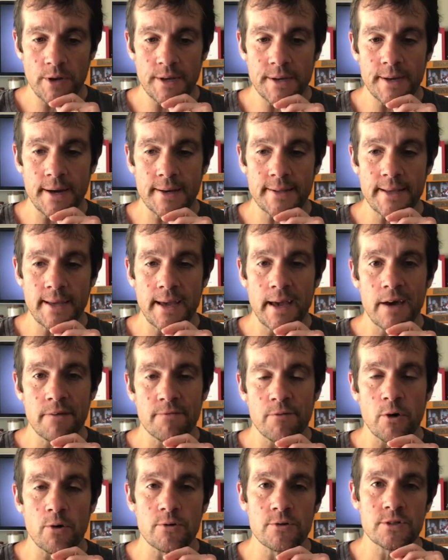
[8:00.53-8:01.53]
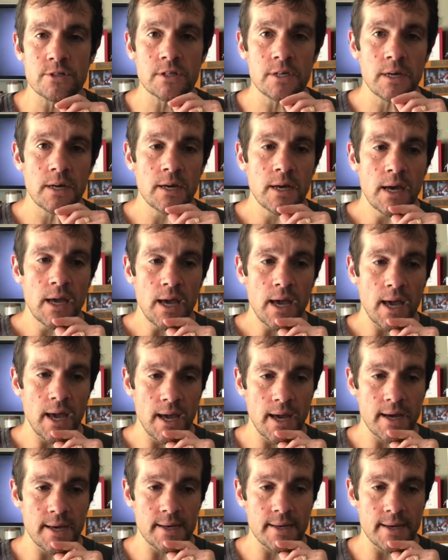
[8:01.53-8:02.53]
conducting headphones.
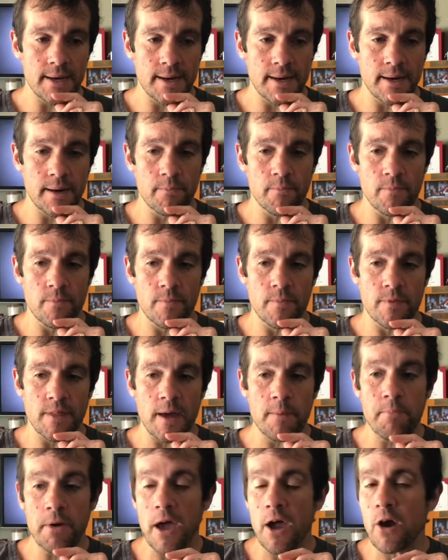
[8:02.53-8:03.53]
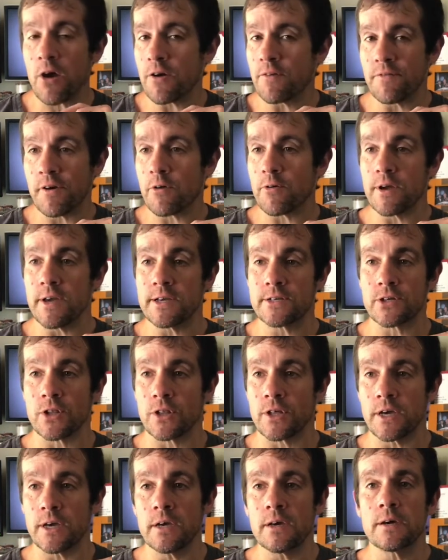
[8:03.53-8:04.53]
And they paired very
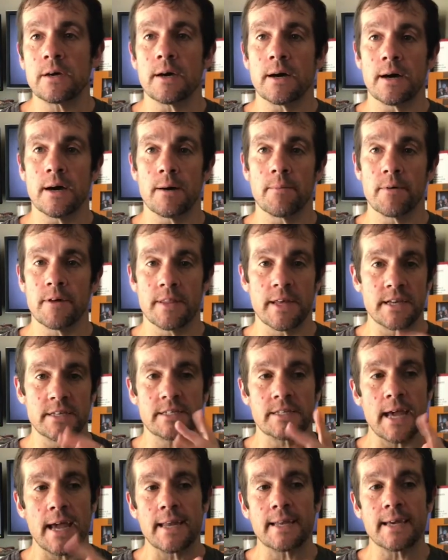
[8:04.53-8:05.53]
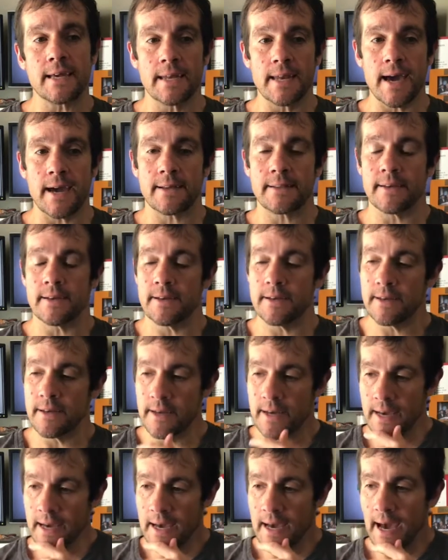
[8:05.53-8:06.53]
easily and they stayed connected.
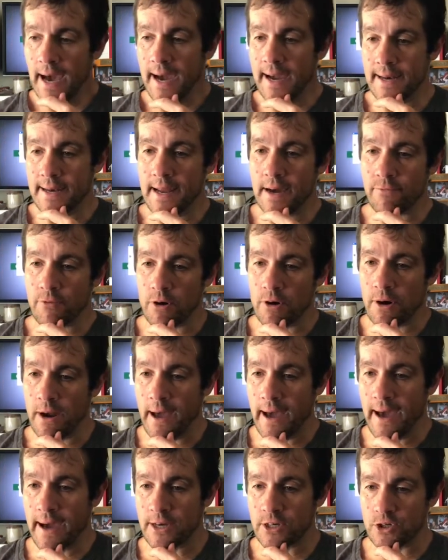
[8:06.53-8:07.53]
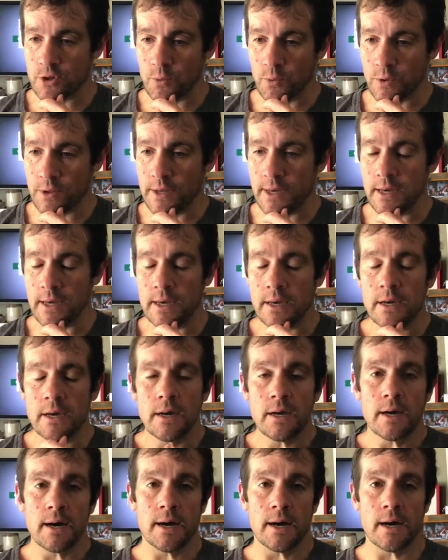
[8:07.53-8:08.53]
I never actually
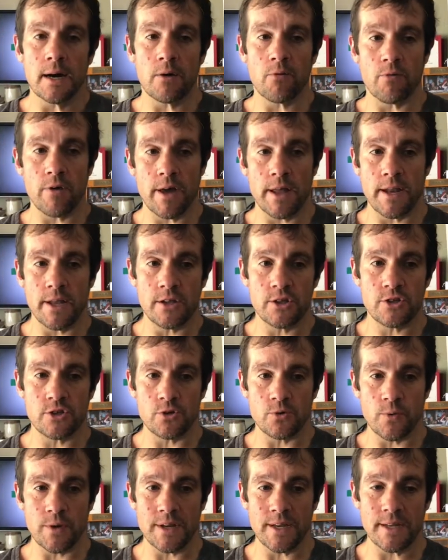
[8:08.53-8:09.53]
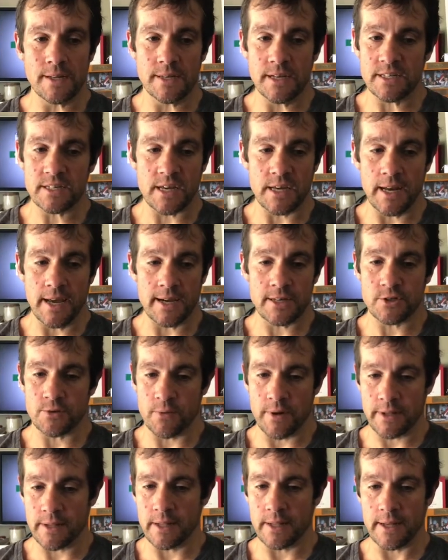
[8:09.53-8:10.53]
ran into any disconnects
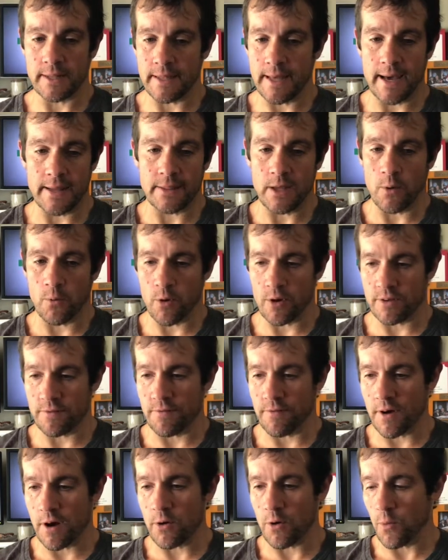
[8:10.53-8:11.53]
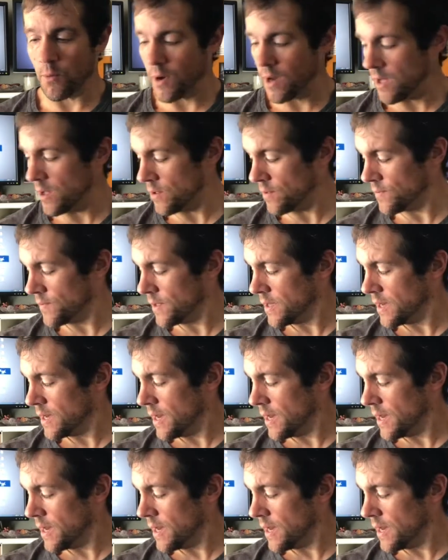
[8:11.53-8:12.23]
or anything like that. They worked very well.